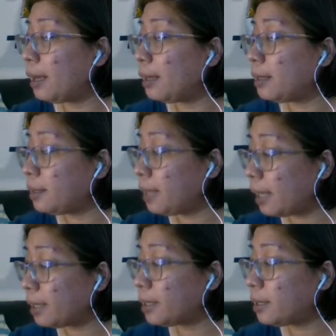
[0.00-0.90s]

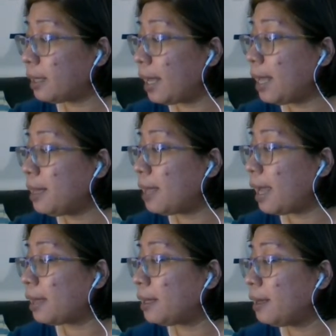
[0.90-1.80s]
6, and
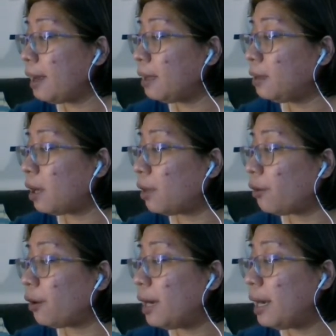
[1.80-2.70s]
then
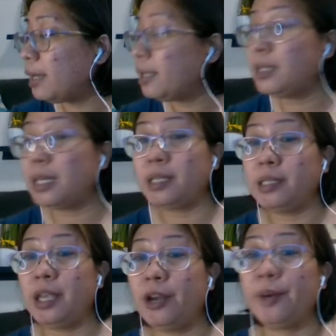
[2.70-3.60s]
another 6
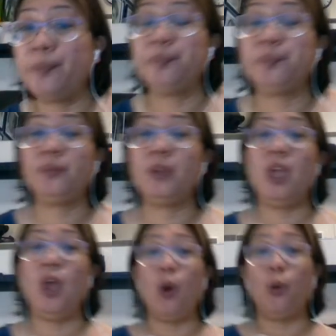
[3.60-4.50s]
here.
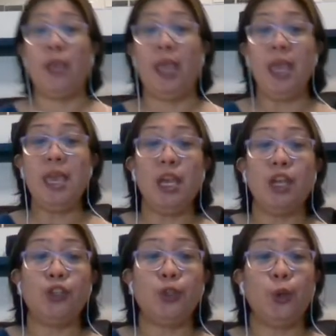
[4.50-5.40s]
Okay,
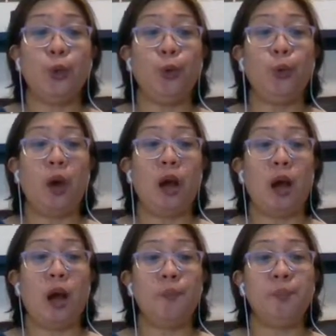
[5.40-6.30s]
so
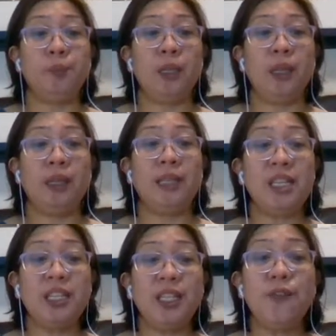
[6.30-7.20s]
the
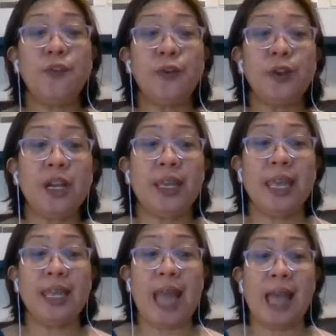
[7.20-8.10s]
receiver
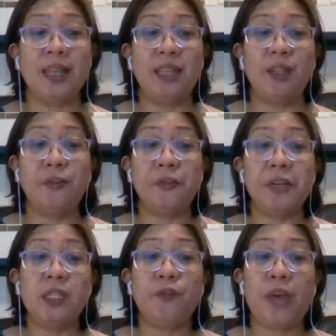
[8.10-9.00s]
can add the
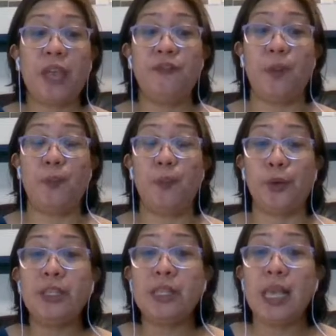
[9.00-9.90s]
first 5 numbers